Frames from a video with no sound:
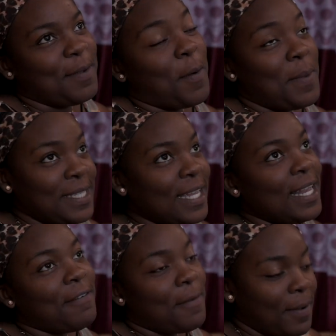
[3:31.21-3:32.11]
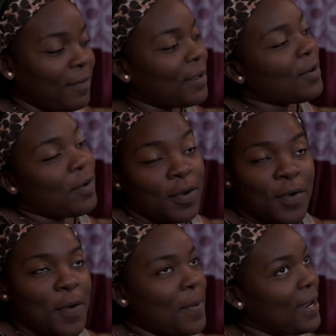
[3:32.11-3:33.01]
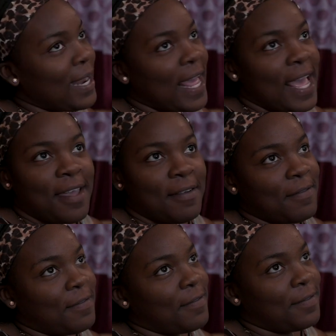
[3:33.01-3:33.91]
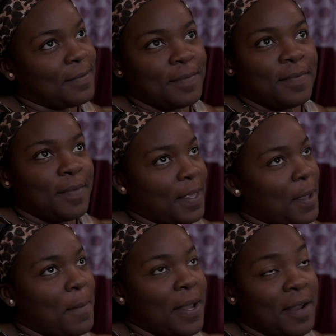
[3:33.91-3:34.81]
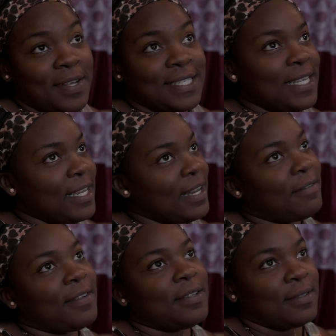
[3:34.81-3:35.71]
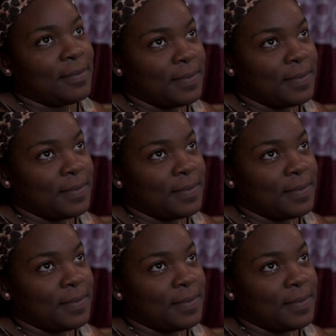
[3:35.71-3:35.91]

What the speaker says: But my thing, I lift up off of the ground now, man, live. Yeah, man, everything level.